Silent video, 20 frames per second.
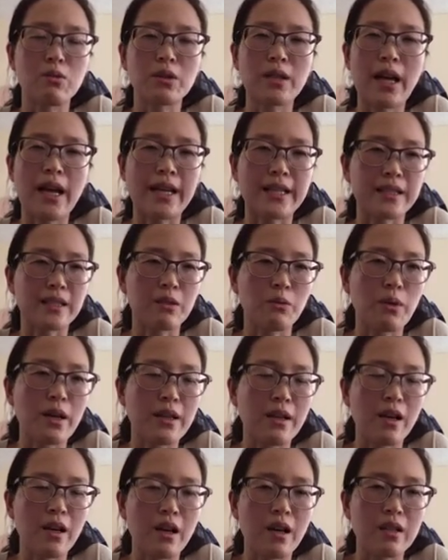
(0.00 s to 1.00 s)
test
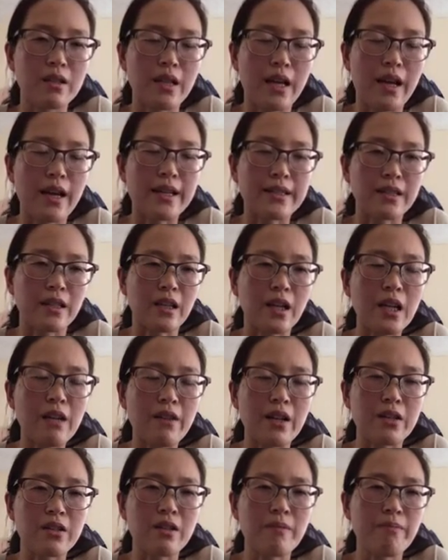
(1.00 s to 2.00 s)
whether there is a
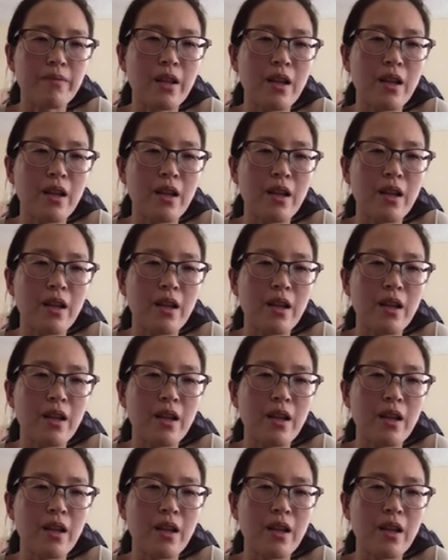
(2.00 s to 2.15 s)
cleavage,